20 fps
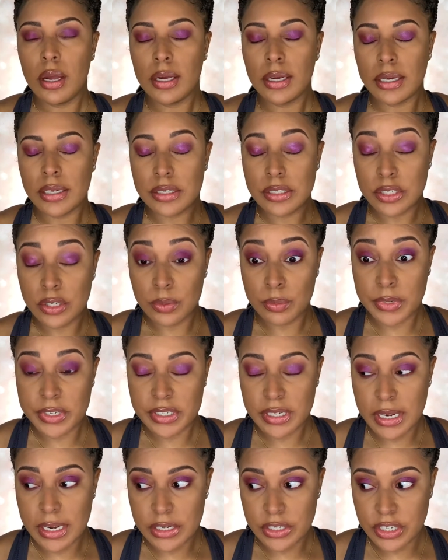I got so much
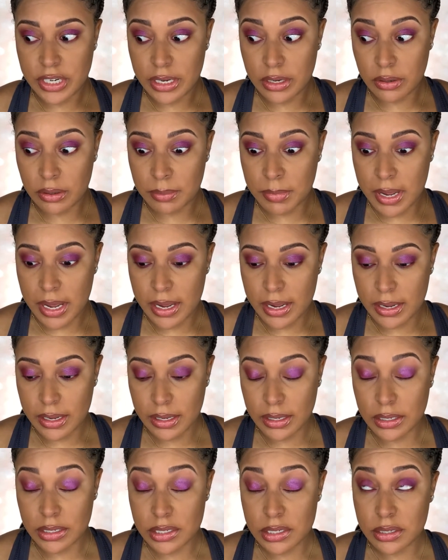eyeshadow in my
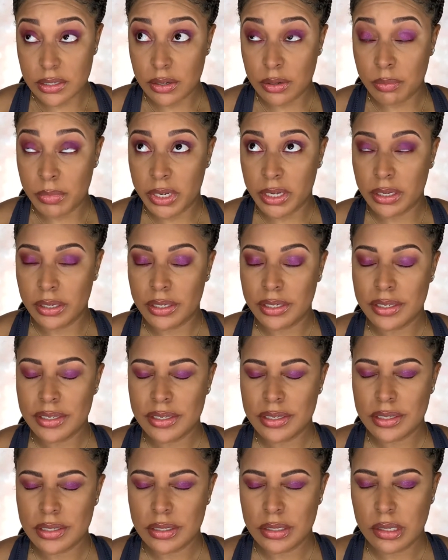eyes, oh my
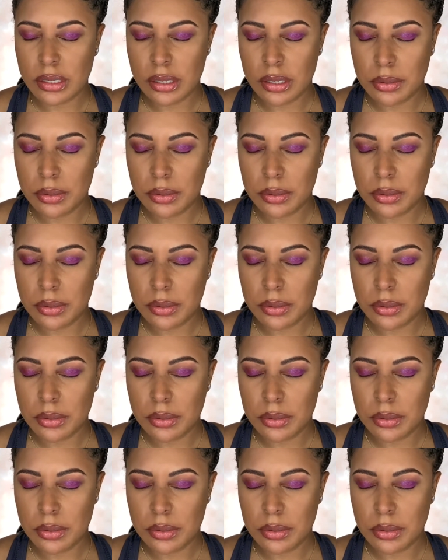goodness.